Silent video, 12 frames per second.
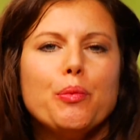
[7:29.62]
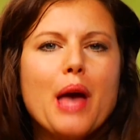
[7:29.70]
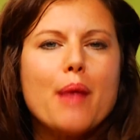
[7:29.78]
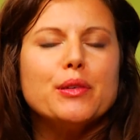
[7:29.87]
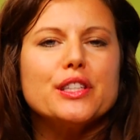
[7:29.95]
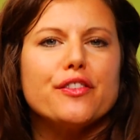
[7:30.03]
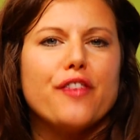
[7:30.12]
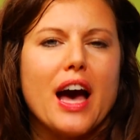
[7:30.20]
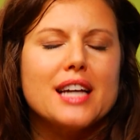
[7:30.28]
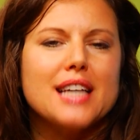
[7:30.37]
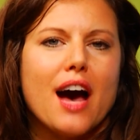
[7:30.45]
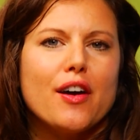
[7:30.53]
will be able to
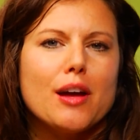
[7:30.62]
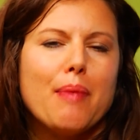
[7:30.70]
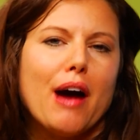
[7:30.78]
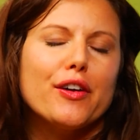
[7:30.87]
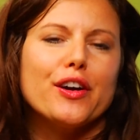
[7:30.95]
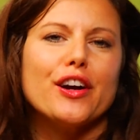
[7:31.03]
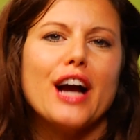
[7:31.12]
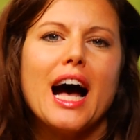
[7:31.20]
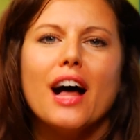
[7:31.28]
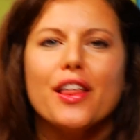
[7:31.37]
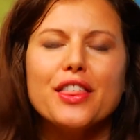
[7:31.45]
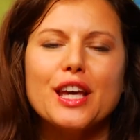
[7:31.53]
find out about her
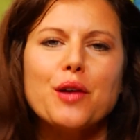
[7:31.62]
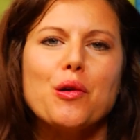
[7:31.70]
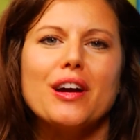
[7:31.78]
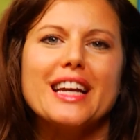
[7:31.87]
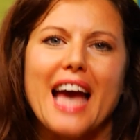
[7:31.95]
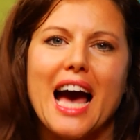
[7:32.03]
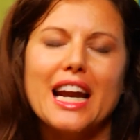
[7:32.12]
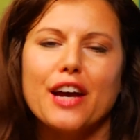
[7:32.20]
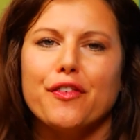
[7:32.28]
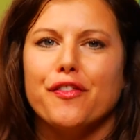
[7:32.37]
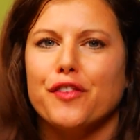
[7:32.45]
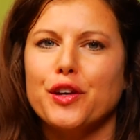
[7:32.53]
healthy
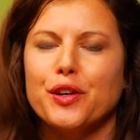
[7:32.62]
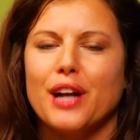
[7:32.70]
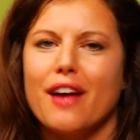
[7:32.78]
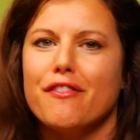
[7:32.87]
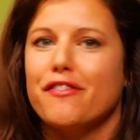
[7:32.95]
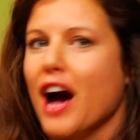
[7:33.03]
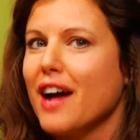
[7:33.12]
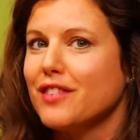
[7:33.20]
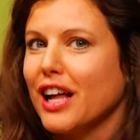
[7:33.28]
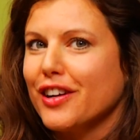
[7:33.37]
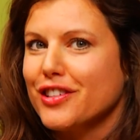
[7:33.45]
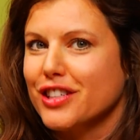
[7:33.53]
organic food on
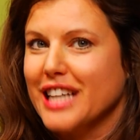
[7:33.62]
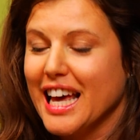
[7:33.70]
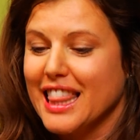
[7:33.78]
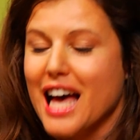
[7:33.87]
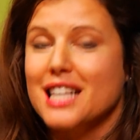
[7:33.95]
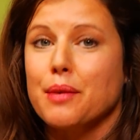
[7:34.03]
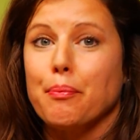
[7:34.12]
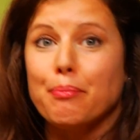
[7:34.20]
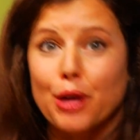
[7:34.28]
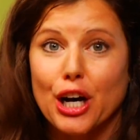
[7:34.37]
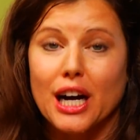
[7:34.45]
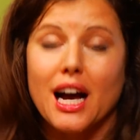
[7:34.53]
$5 or day less
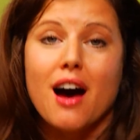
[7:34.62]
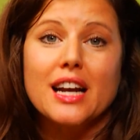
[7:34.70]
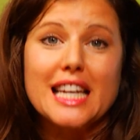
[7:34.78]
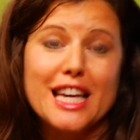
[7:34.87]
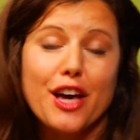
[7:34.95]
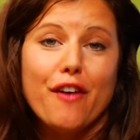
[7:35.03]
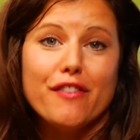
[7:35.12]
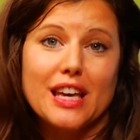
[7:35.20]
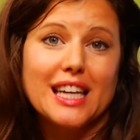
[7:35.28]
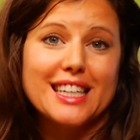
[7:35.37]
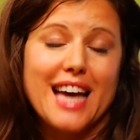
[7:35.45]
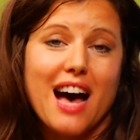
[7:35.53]
book on
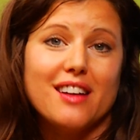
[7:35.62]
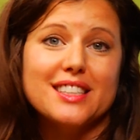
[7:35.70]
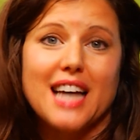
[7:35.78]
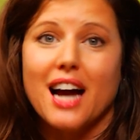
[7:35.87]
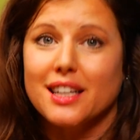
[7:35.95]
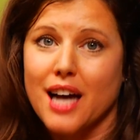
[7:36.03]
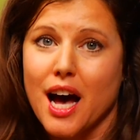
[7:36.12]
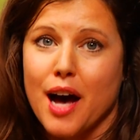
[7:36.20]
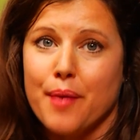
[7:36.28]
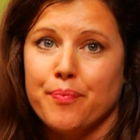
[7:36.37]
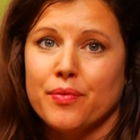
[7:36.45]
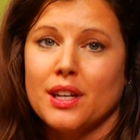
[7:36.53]

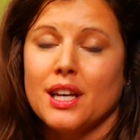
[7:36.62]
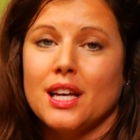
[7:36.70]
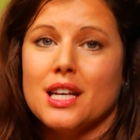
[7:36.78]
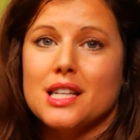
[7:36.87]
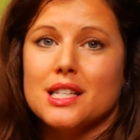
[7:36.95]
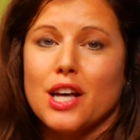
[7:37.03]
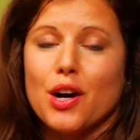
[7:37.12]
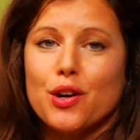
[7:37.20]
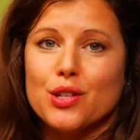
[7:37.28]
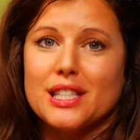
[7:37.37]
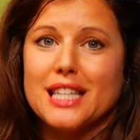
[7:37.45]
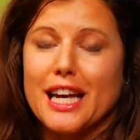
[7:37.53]
ecovegangal.com.
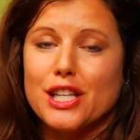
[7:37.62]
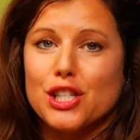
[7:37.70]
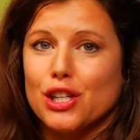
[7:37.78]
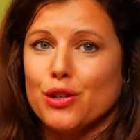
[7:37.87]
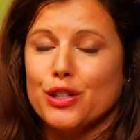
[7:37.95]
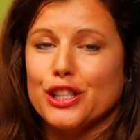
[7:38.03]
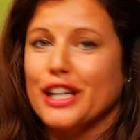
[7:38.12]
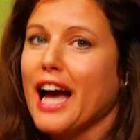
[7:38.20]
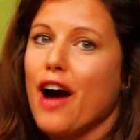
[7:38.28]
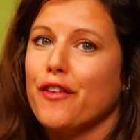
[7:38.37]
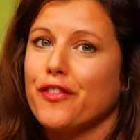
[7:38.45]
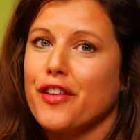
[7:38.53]
So stay tuned, look
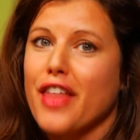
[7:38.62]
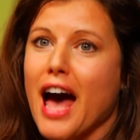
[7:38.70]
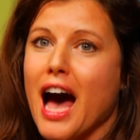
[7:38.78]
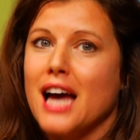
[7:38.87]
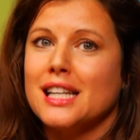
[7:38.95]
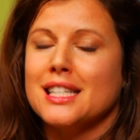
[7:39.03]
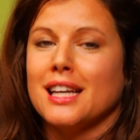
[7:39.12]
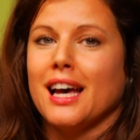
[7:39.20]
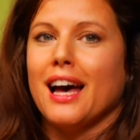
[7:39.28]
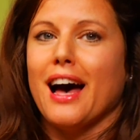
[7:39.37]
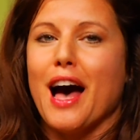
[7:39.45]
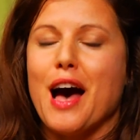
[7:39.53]
out for that.
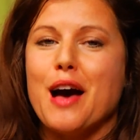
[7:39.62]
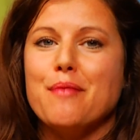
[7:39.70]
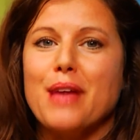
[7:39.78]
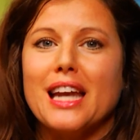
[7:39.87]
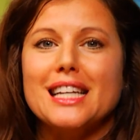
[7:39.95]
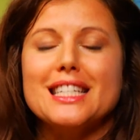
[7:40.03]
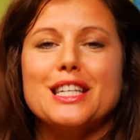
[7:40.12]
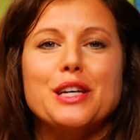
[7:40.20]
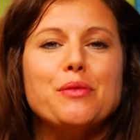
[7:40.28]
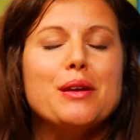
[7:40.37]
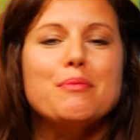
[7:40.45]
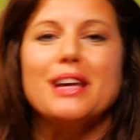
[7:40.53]
And
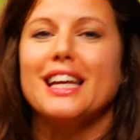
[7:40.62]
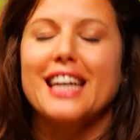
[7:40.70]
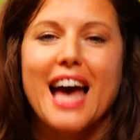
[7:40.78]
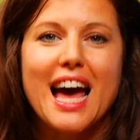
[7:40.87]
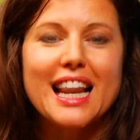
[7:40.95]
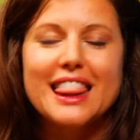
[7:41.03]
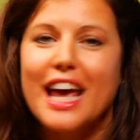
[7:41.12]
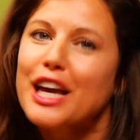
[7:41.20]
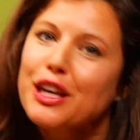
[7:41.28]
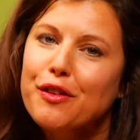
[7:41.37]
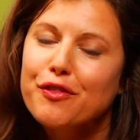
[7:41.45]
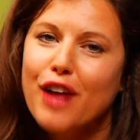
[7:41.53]
until we meet again,
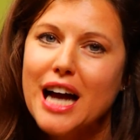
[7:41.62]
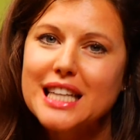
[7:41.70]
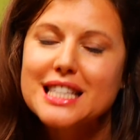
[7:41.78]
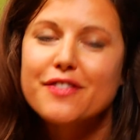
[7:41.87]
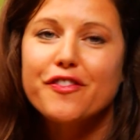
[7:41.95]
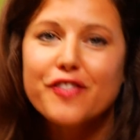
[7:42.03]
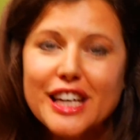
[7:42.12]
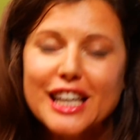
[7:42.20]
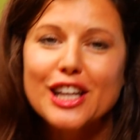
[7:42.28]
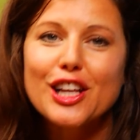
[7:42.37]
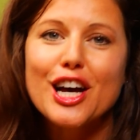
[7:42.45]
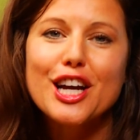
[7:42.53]
thank you, friends.
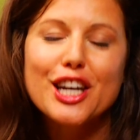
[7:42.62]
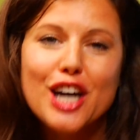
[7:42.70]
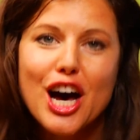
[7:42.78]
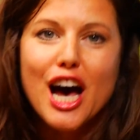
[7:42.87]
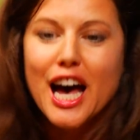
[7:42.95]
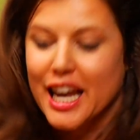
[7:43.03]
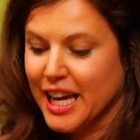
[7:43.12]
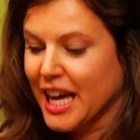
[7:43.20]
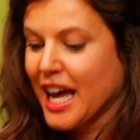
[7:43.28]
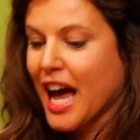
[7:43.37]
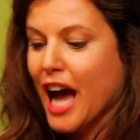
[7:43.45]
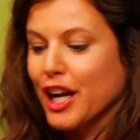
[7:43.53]
Feel good,
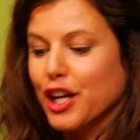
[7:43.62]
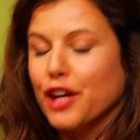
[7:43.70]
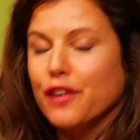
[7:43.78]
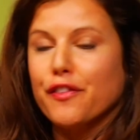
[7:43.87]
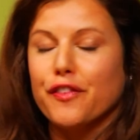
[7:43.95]
and good